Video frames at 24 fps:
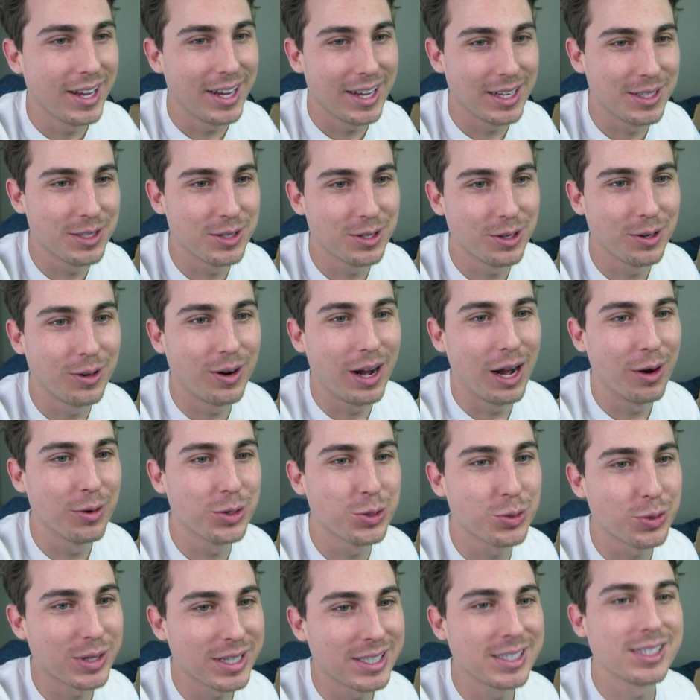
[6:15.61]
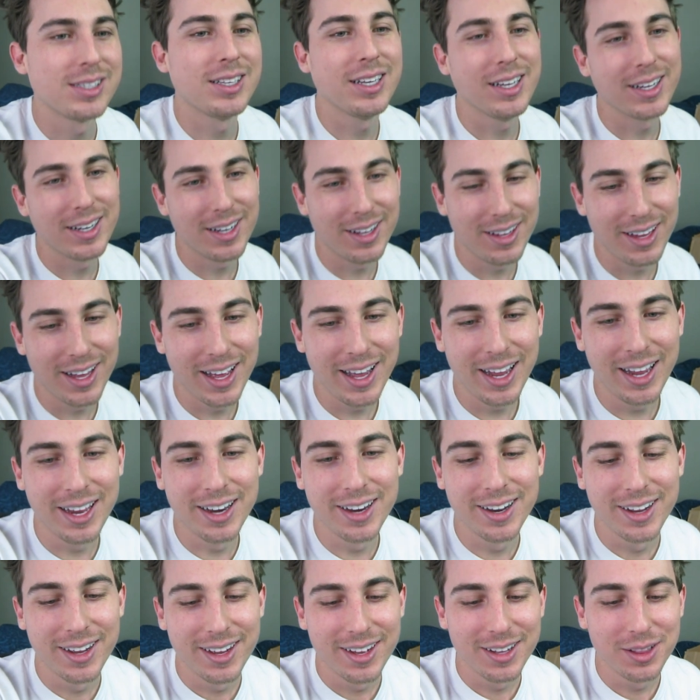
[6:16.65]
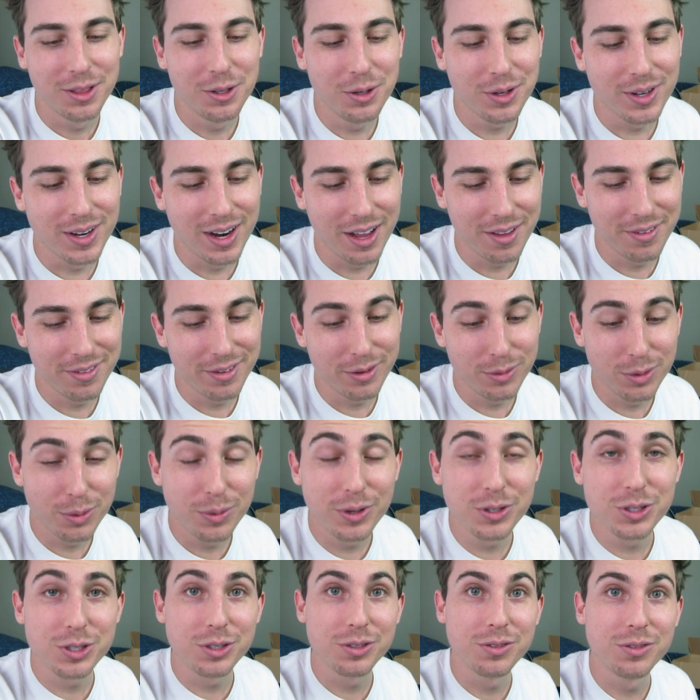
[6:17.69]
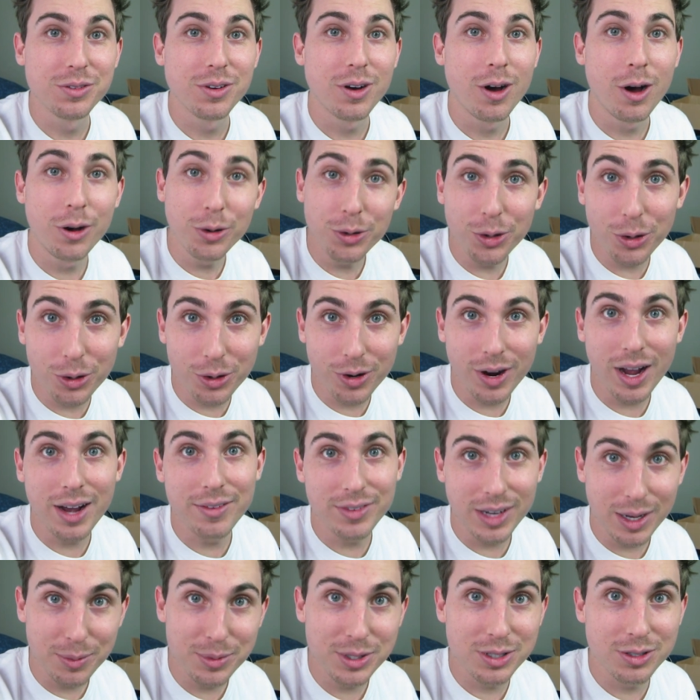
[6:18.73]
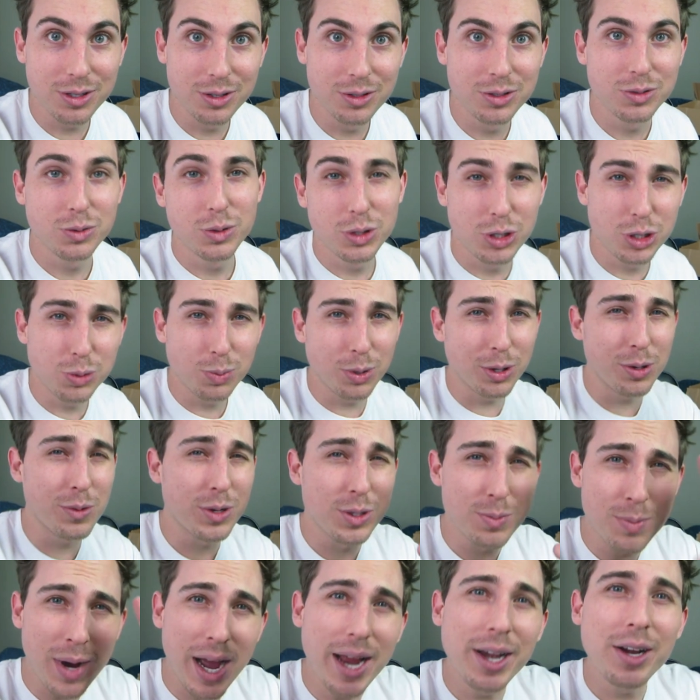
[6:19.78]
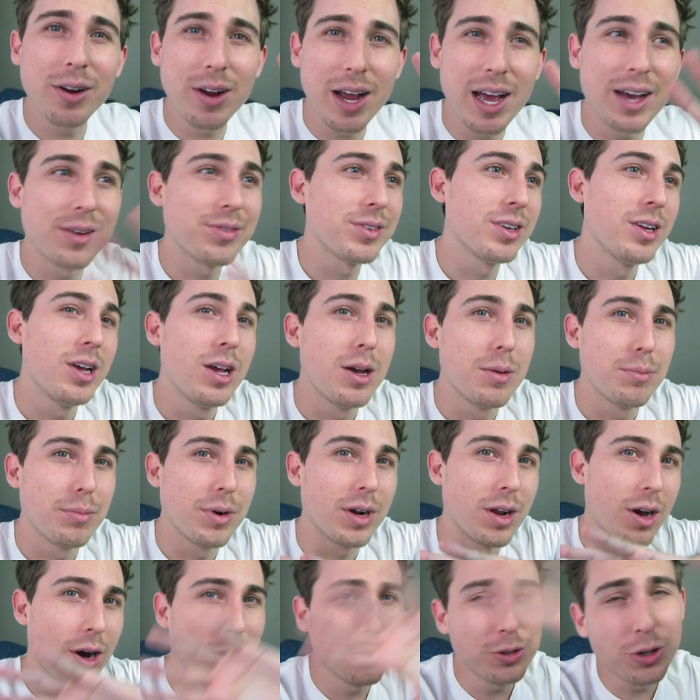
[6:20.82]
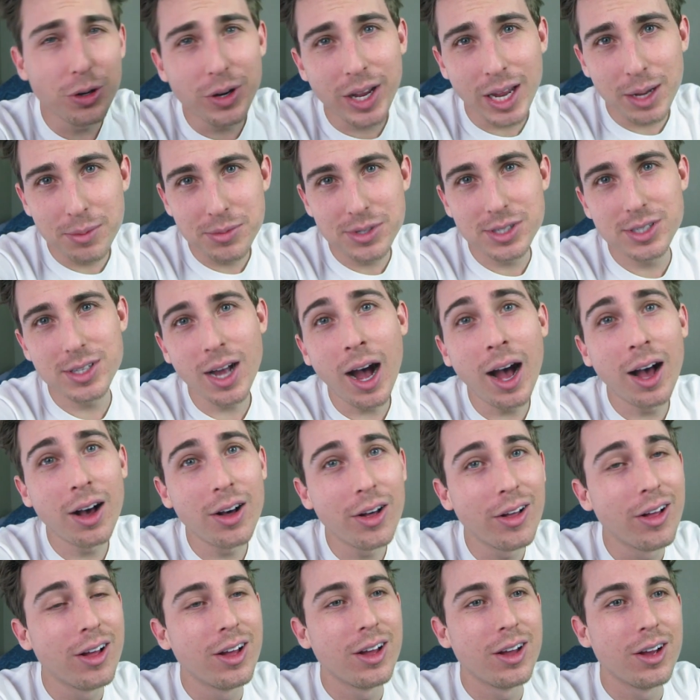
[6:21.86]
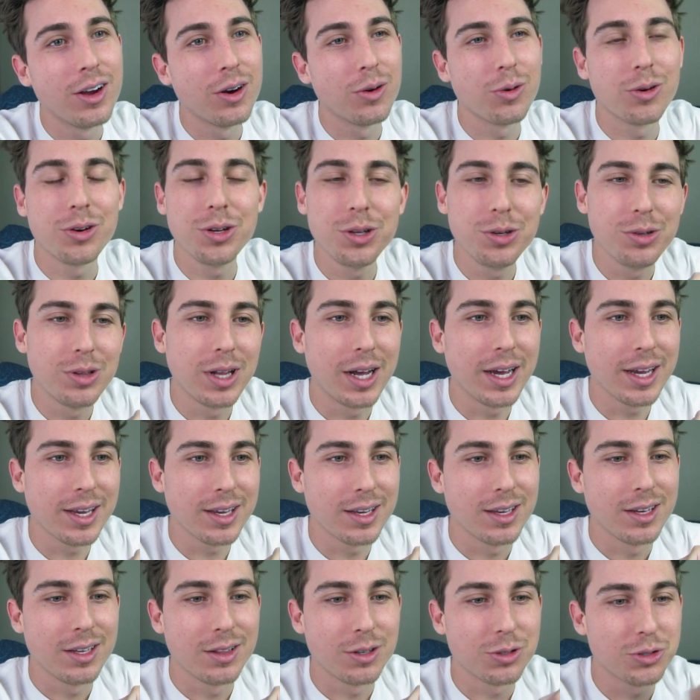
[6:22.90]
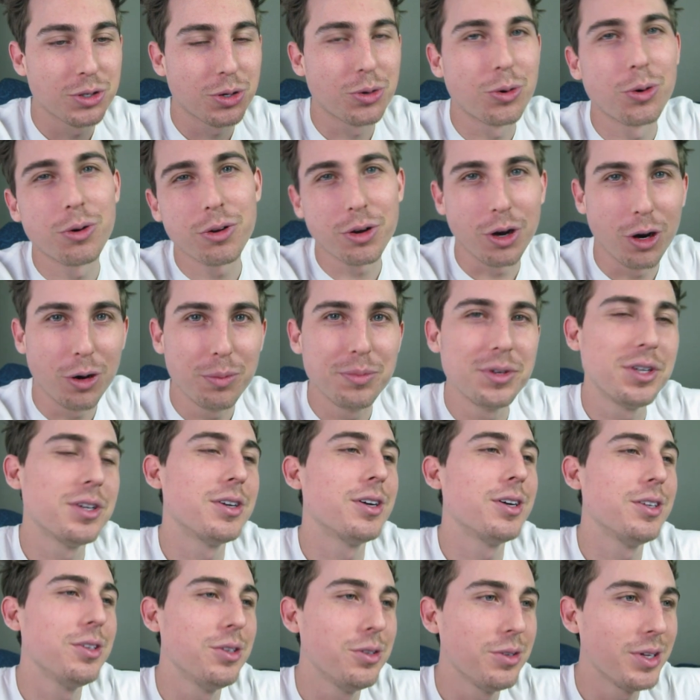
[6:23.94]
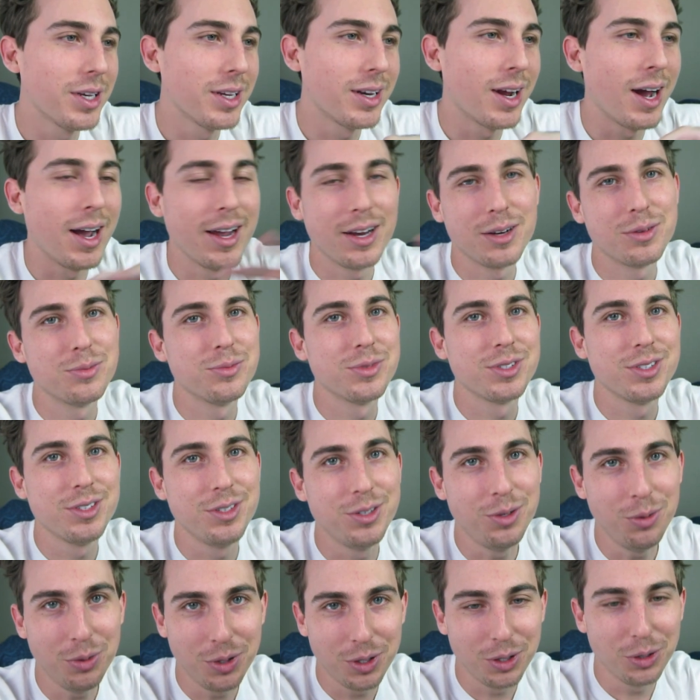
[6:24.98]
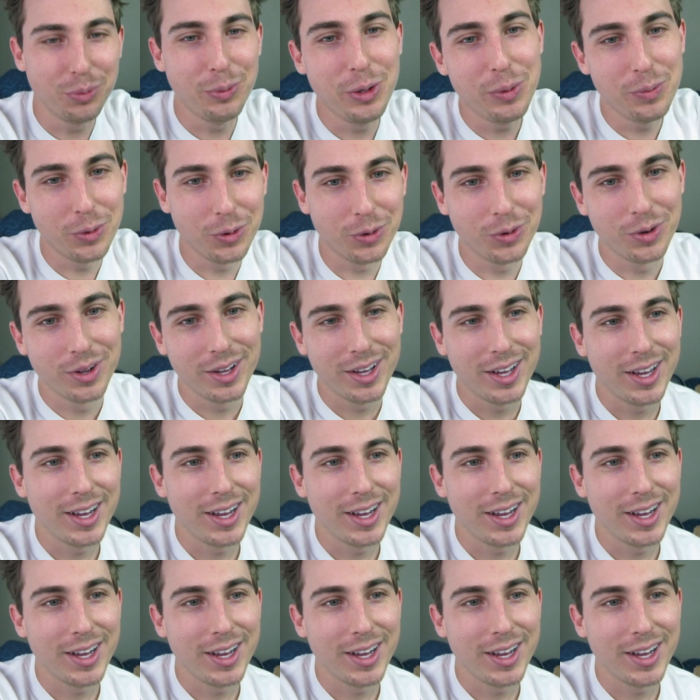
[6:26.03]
And so I was recently in LA and Luke and I filmed a bunch of HungerCraft episodes, which is pretty much Minecraft, but Hunger Games style, where you like, there's a cornucopia and you get items and you kill people.